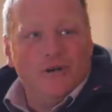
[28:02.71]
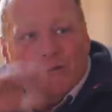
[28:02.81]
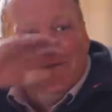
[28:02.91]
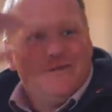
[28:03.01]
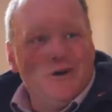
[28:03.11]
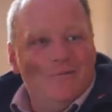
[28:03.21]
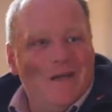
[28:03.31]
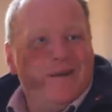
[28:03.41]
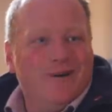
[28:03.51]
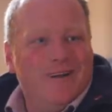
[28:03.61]
you put a top, put a
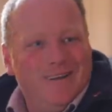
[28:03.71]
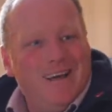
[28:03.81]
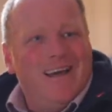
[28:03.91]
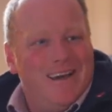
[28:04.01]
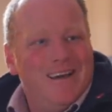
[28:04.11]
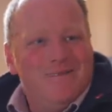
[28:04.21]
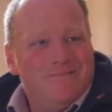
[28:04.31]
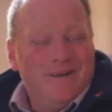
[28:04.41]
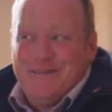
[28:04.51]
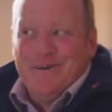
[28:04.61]
top net on it? Yeah,
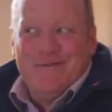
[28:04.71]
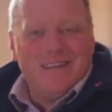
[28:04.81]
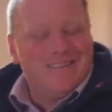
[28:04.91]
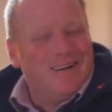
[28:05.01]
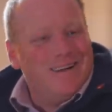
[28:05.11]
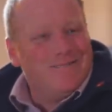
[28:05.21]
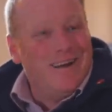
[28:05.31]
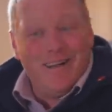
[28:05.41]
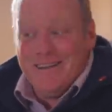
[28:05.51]
put a top net on it as